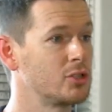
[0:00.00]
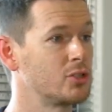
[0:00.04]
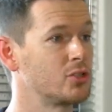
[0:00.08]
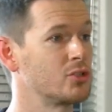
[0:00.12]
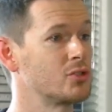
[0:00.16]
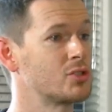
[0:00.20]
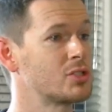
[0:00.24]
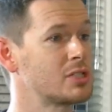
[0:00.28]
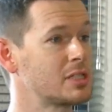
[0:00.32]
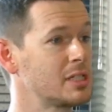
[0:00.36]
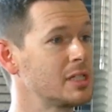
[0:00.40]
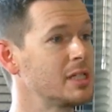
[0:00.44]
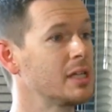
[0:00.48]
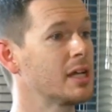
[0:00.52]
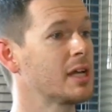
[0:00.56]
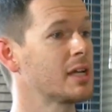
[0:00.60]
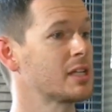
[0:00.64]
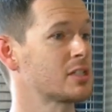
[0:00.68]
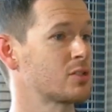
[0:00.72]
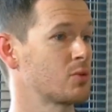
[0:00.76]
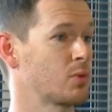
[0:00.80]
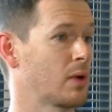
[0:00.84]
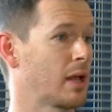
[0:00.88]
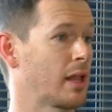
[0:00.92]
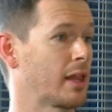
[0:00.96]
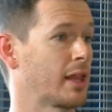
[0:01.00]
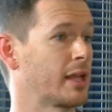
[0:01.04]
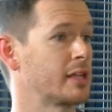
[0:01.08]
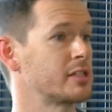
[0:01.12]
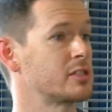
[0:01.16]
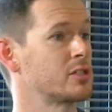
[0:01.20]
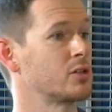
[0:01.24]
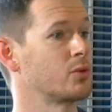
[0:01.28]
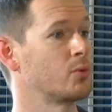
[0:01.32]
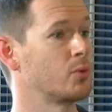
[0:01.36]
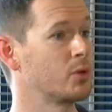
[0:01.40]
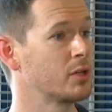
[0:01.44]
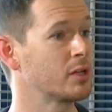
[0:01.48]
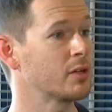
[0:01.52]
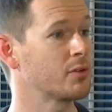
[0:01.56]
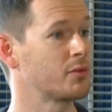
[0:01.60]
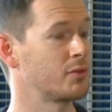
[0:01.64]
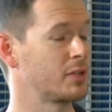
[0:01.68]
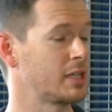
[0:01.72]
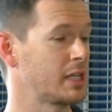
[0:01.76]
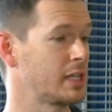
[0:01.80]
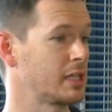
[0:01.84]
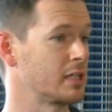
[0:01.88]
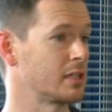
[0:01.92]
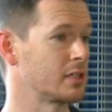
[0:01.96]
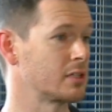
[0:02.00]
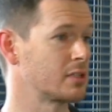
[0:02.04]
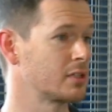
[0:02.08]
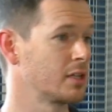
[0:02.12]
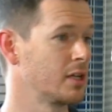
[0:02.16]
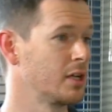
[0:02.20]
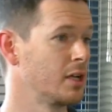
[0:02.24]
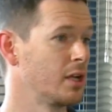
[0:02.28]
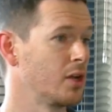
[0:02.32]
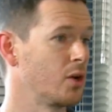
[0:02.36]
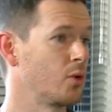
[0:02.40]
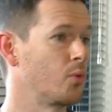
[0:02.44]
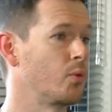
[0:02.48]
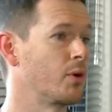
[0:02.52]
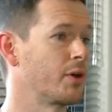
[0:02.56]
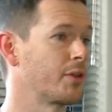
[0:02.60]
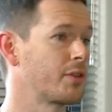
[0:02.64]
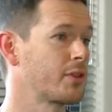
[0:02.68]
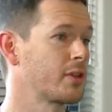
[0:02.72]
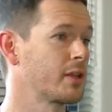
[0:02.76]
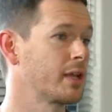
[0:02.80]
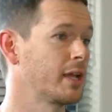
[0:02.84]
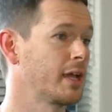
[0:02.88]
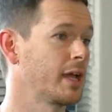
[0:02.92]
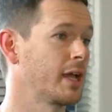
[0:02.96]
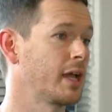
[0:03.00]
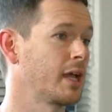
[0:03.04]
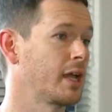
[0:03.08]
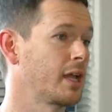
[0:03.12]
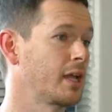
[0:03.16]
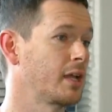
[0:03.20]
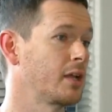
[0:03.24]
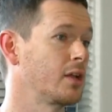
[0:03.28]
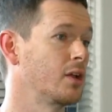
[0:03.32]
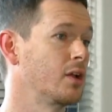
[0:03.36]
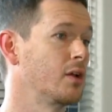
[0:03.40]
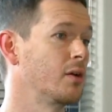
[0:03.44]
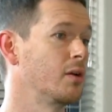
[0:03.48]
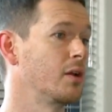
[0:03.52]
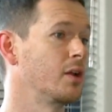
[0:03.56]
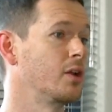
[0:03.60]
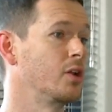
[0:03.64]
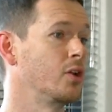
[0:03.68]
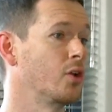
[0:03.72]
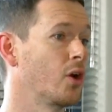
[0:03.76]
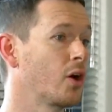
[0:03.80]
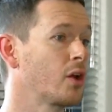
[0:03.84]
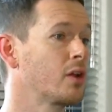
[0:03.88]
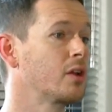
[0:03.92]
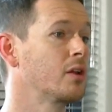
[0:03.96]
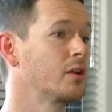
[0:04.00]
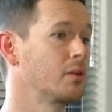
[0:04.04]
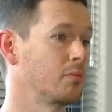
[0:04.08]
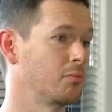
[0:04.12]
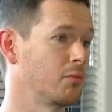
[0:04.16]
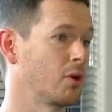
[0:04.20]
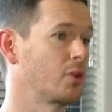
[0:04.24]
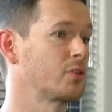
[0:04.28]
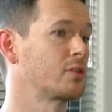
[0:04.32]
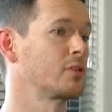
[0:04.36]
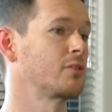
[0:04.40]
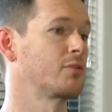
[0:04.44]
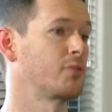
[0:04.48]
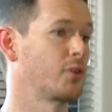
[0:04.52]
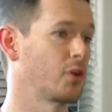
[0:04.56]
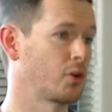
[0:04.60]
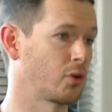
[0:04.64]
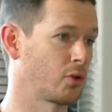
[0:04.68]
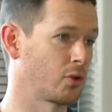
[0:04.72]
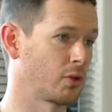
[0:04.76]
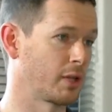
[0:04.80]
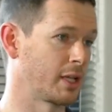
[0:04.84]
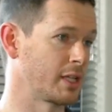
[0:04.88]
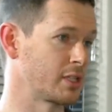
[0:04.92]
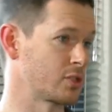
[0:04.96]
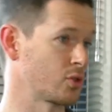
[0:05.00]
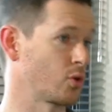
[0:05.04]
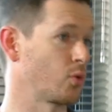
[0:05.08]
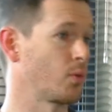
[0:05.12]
to see as well as you would have needed with a non-multifocal lens,